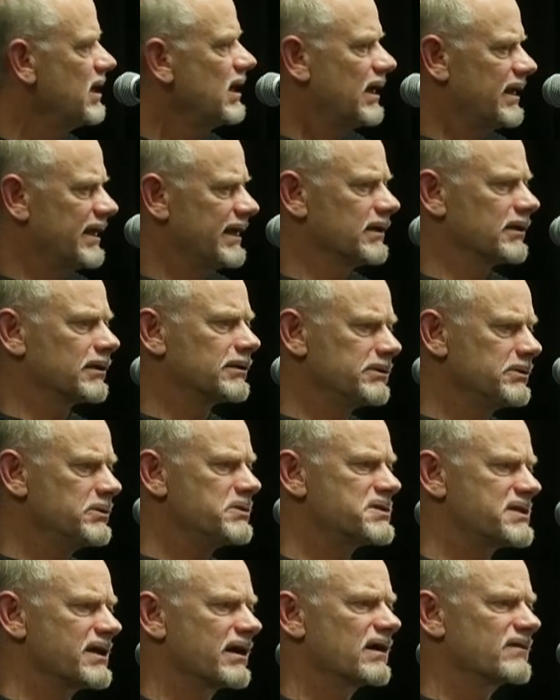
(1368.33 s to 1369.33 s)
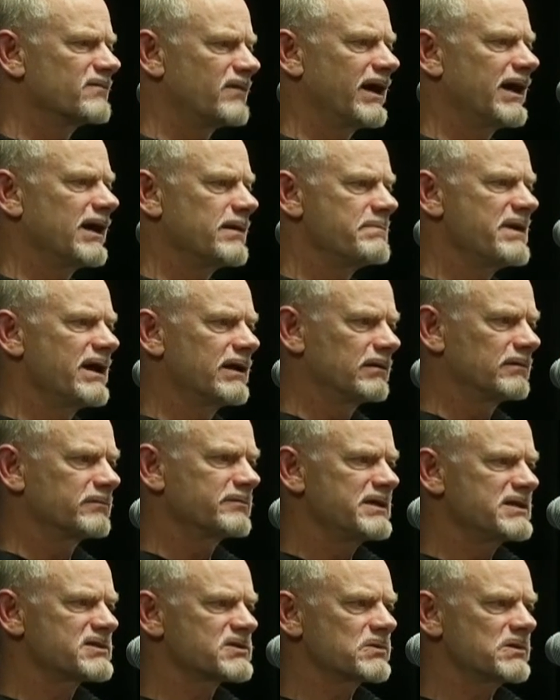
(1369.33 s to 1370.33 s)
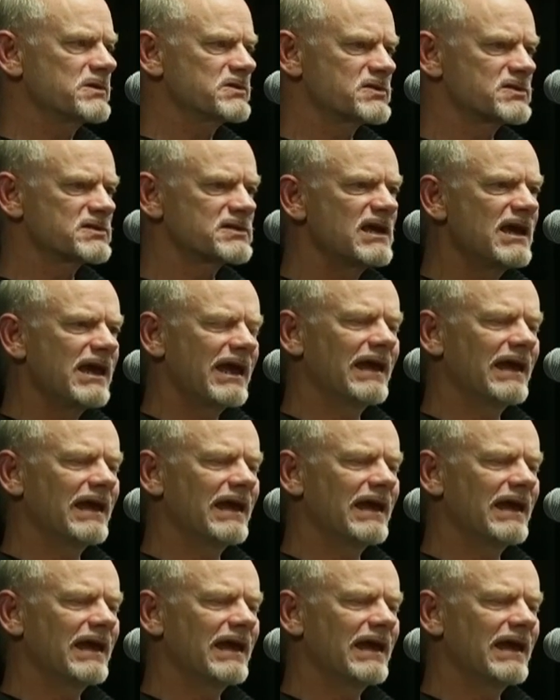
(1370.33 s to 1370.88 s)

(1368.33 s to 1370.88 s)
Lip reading: That includes their environmental resources,